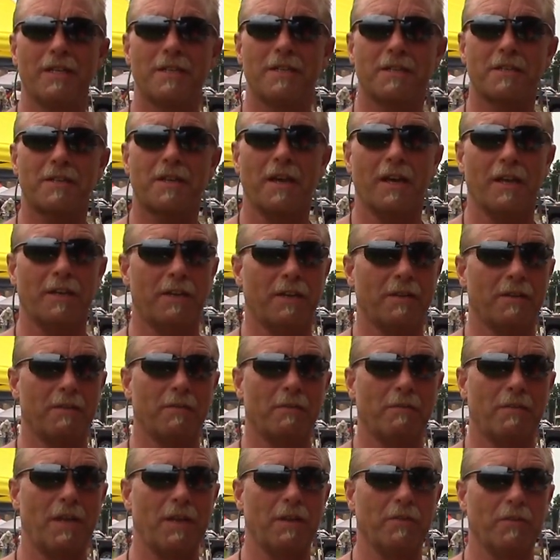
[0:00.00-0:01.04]
just got
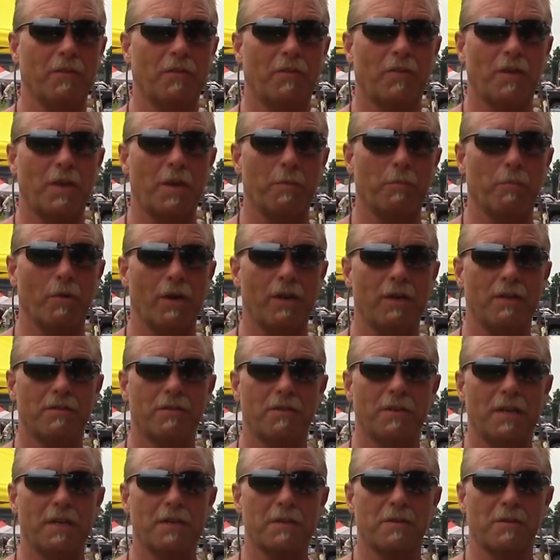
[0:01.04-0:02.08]
done in the same race,
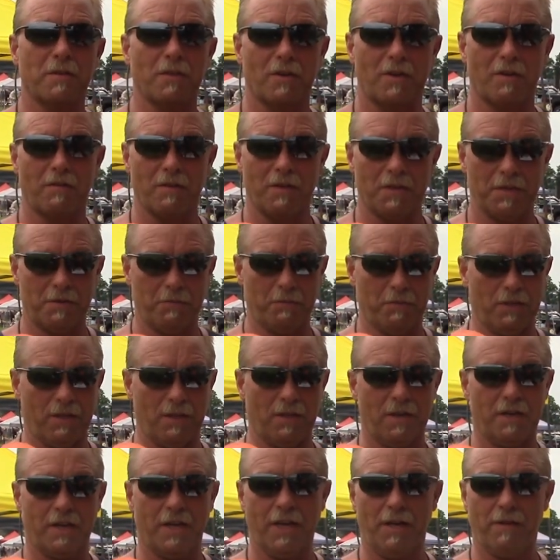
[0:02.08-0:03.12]
National Air Race, with the
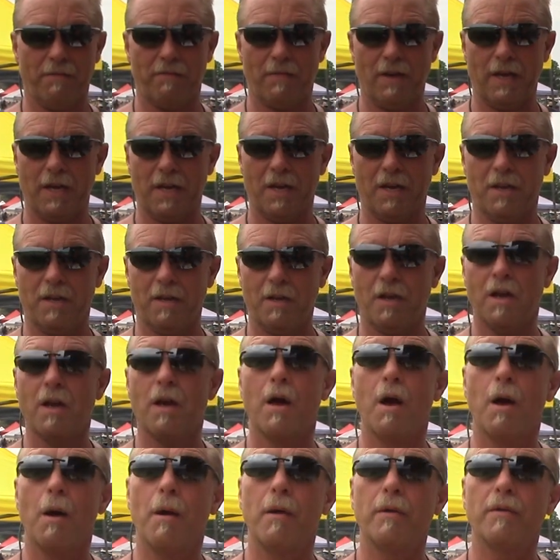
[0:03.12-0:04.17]
Lockheed Vega,
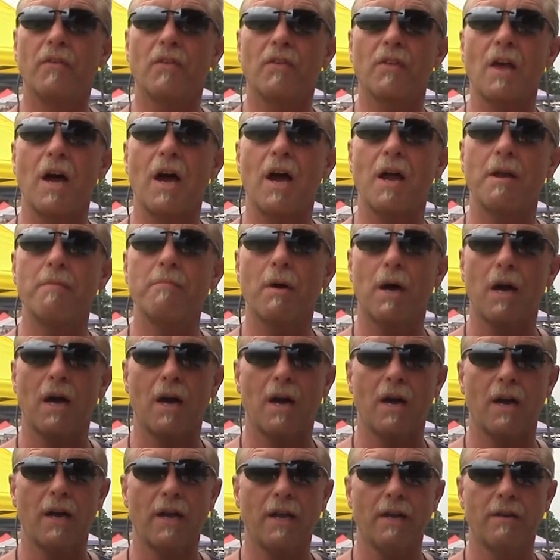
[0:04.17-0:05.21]
designed
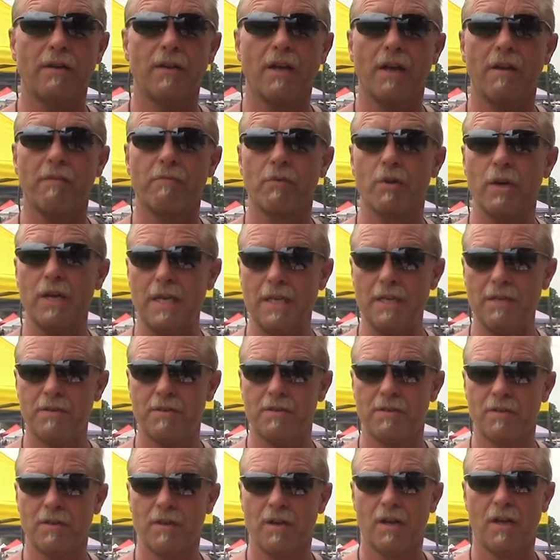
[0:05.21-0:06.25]
by Dave
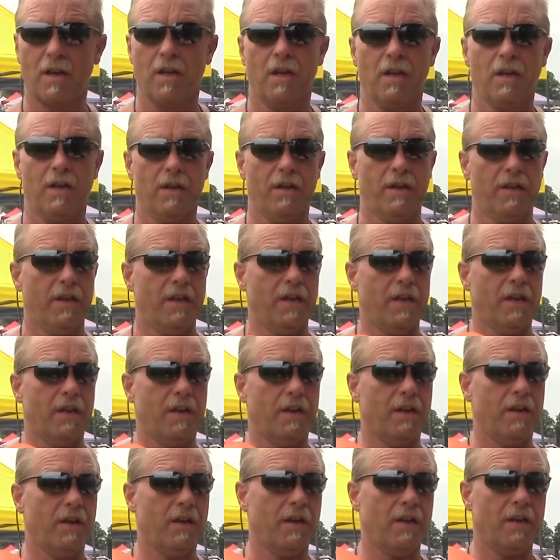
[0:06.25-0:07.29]
Reese,
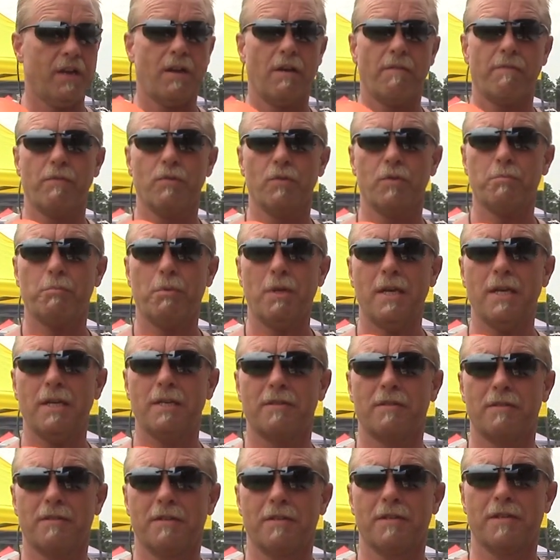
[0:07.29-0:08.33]
and uh, it got first
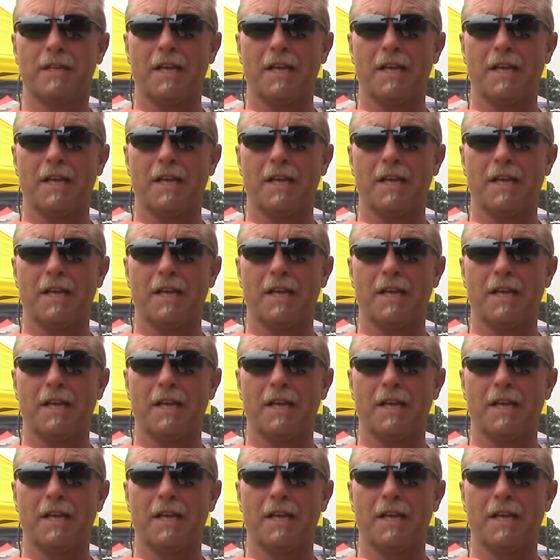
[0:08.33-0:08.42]
place.